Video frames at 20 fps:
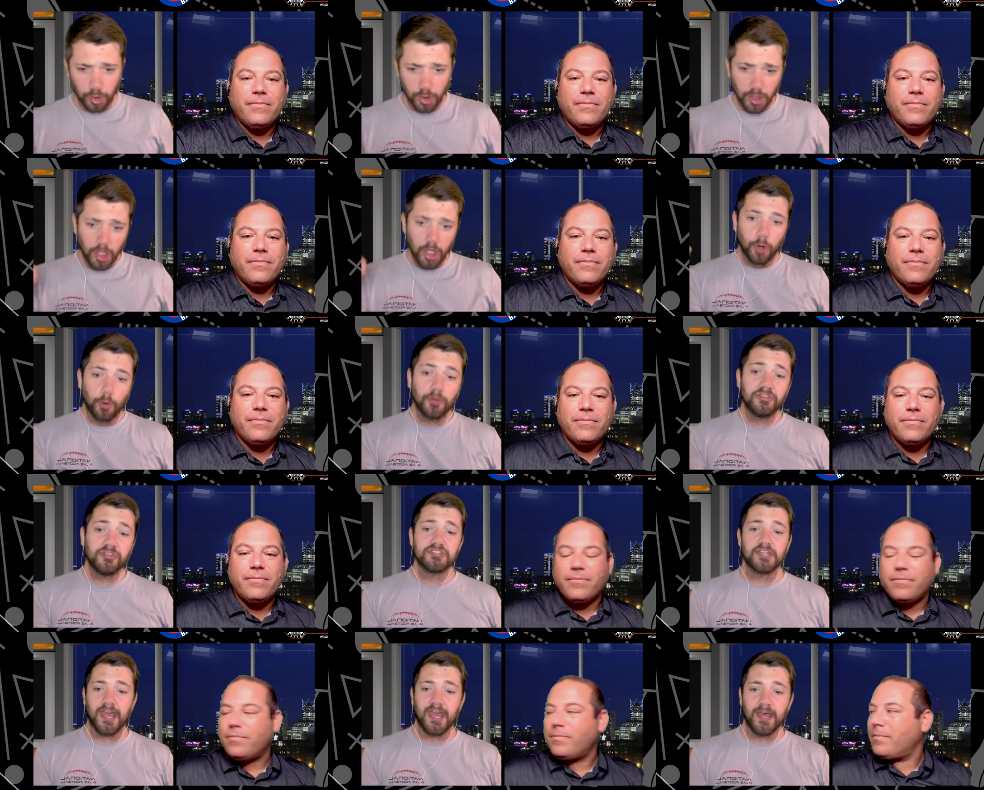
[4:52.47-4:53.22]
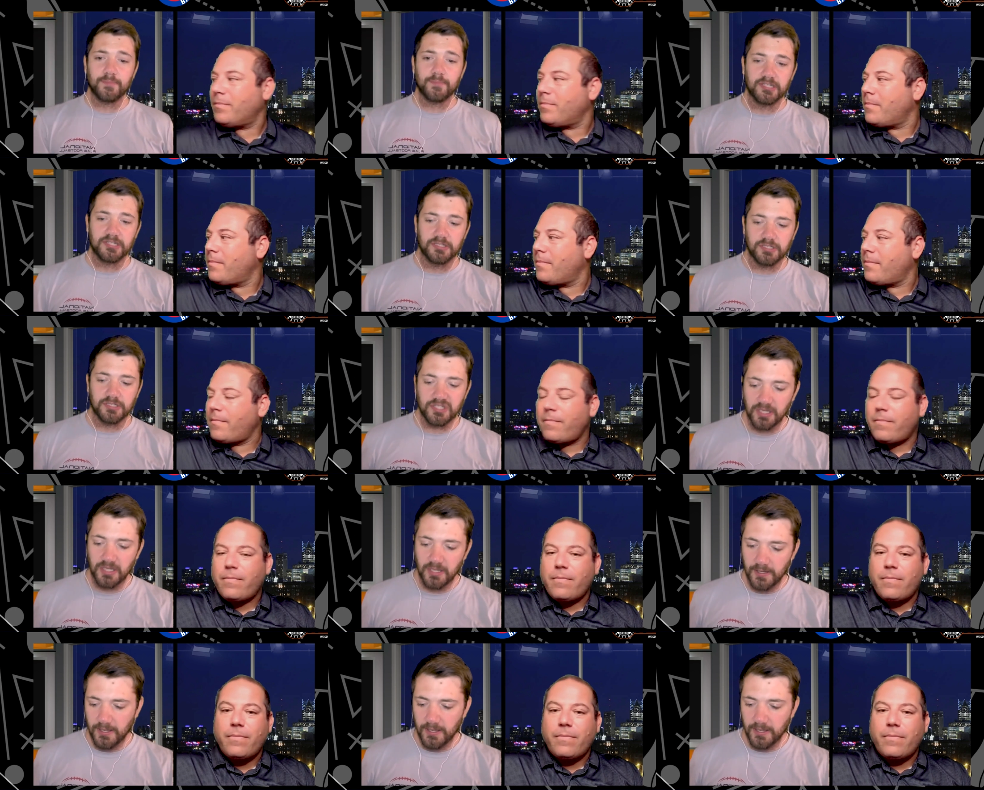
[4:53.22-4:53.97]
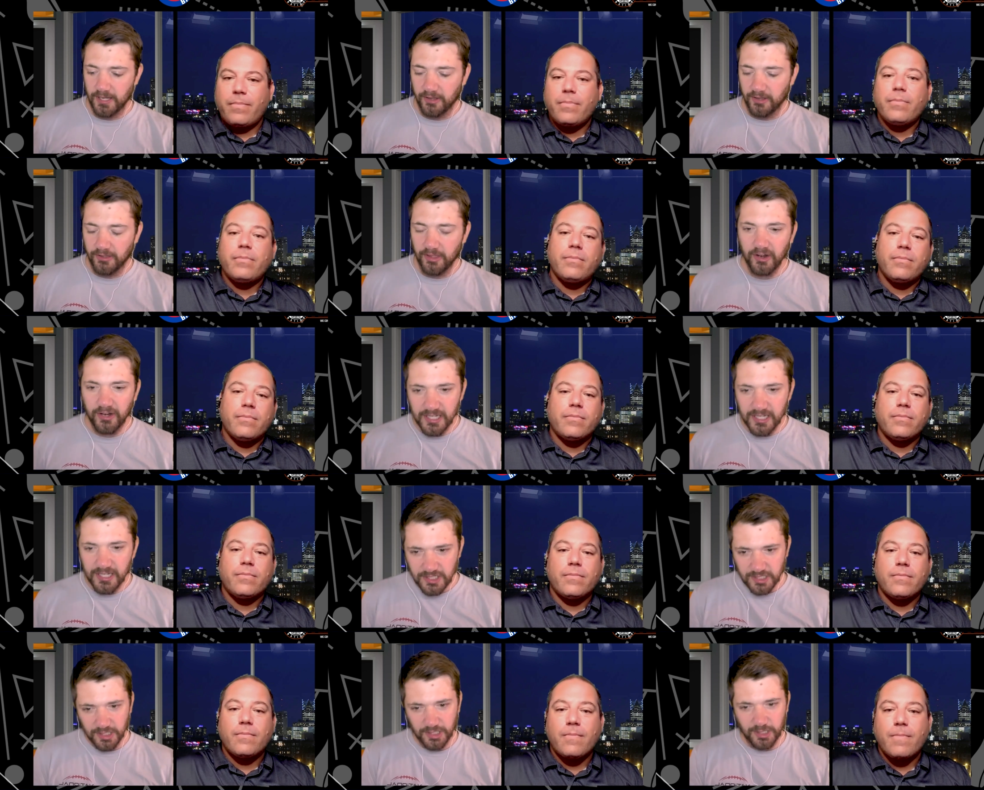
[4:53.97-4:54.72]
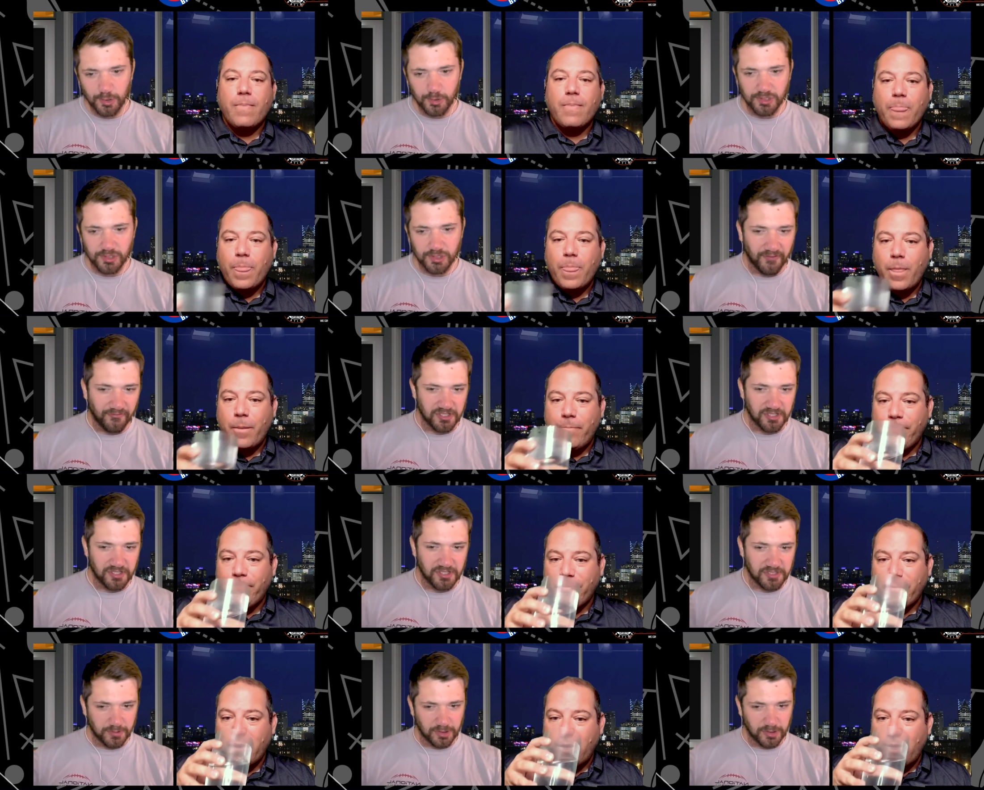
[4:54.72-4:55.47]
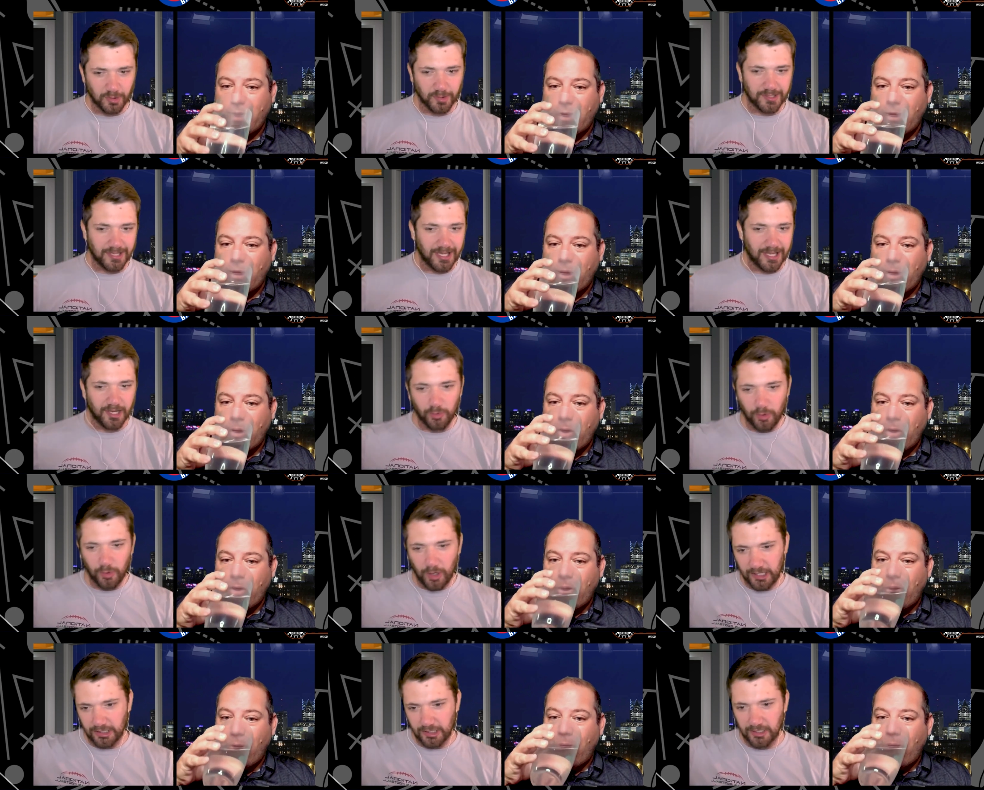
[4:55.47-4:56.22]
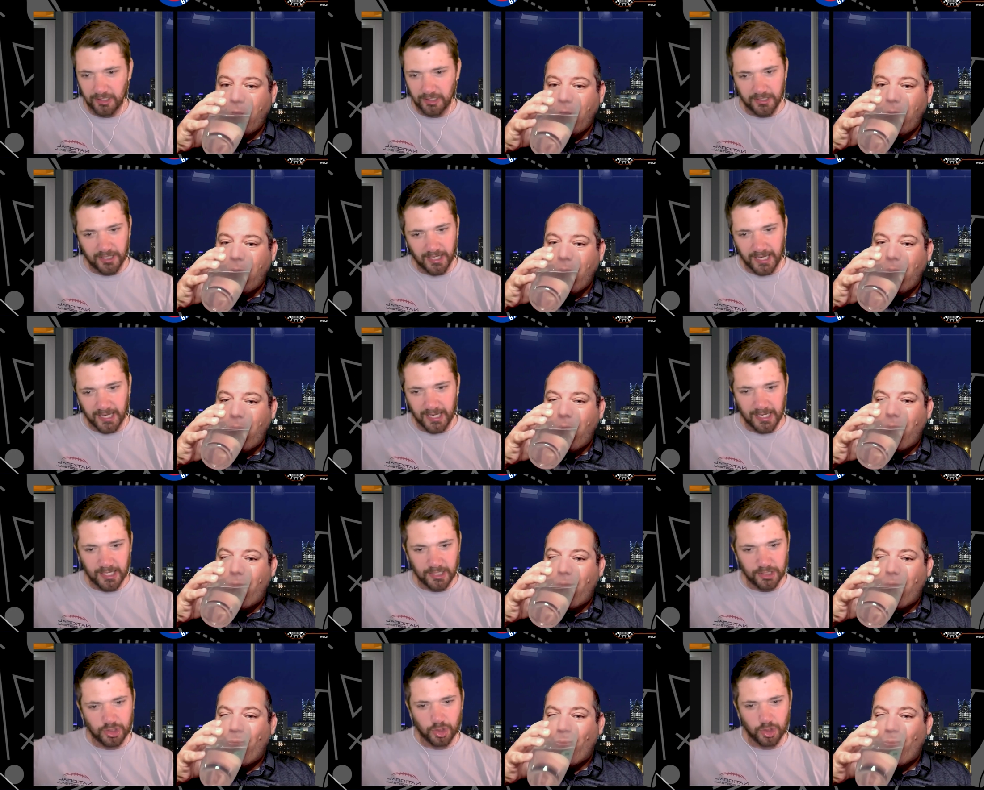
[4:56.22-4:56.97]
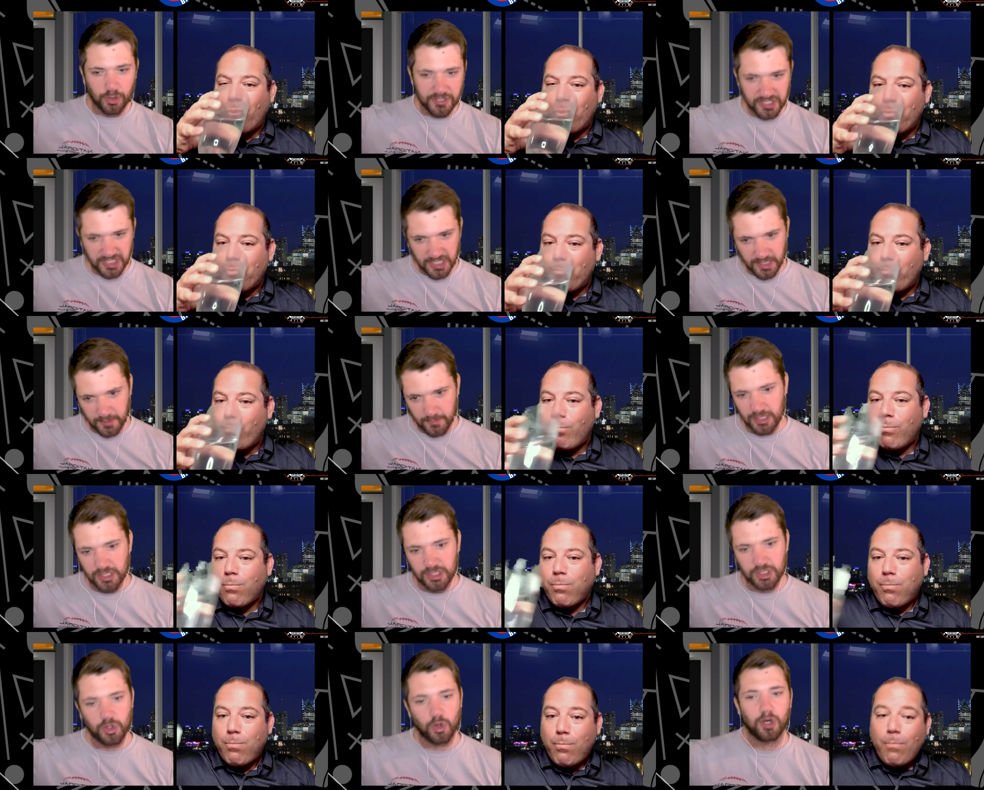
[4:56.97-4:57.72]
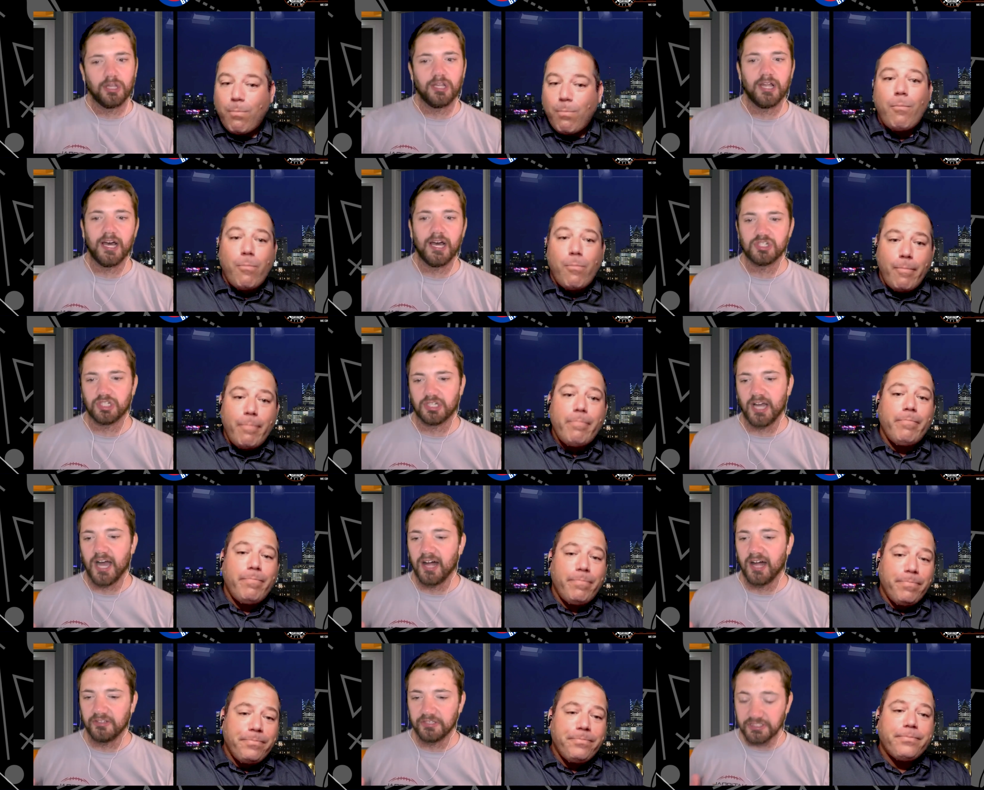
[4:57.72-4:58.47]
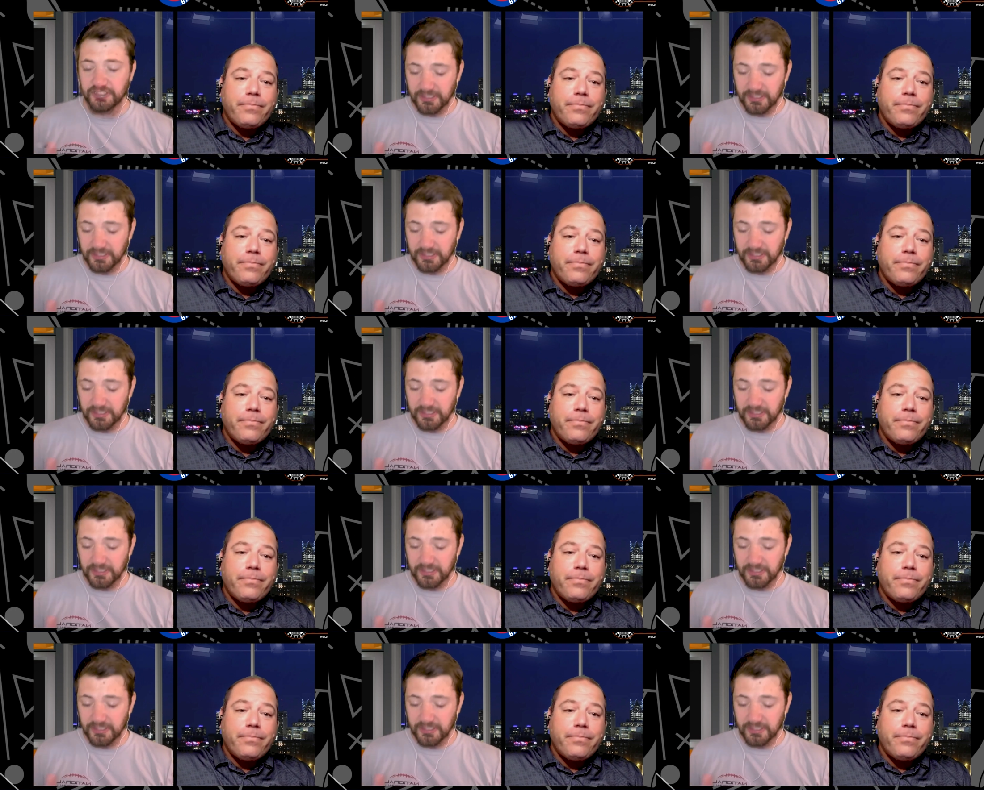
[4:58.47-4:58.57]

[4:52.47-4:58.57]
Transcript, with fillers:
Speaker 1: With his absence, there is a huge difference between Kenneth Walker and Jordan Simmons or Elijah Collins